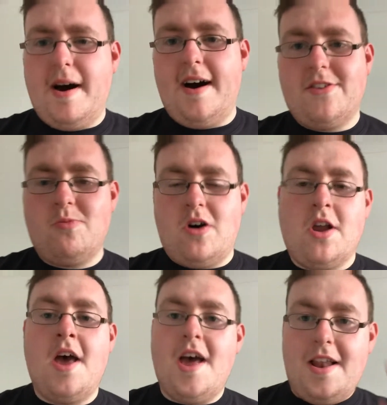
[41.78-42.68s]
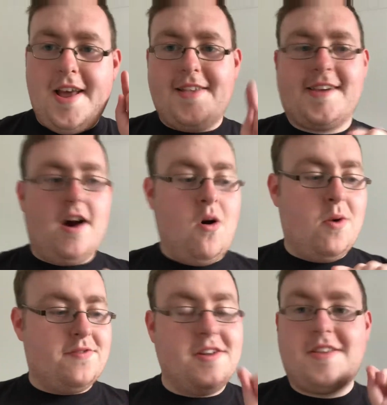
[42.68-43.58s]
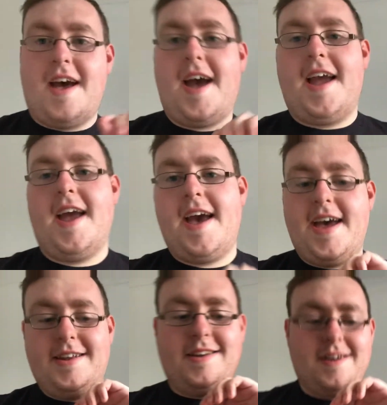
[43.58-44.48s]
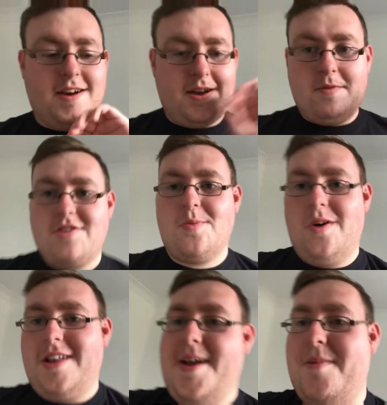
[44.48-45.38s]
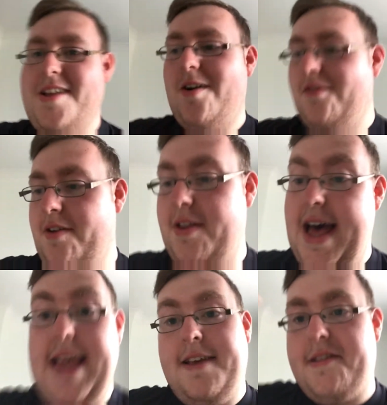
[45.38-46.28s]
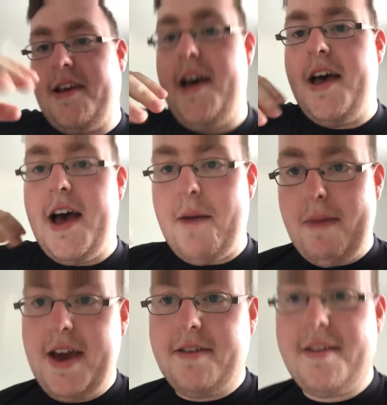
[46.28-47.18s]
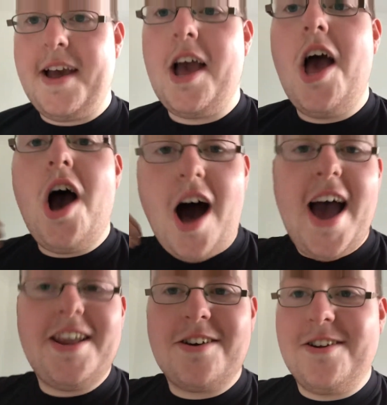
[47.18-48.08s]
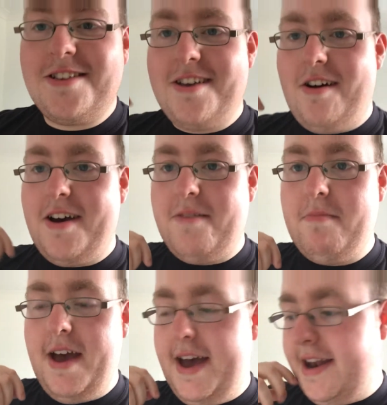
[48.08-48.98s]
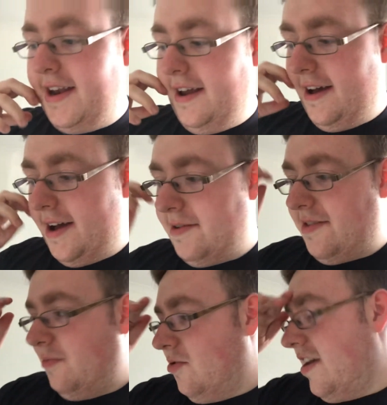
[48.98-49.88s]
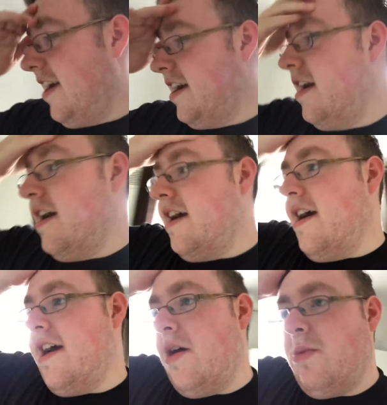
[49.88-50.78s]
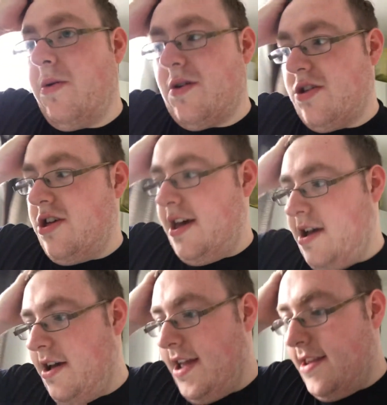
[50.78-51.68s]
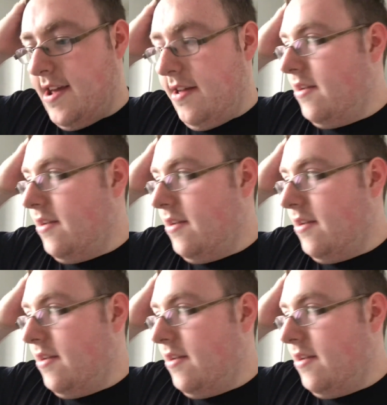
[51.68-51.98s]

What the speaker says: past one, let's get on with the day, and just want to let me know, so that is amazing. I had a good time, and this morning we're watching on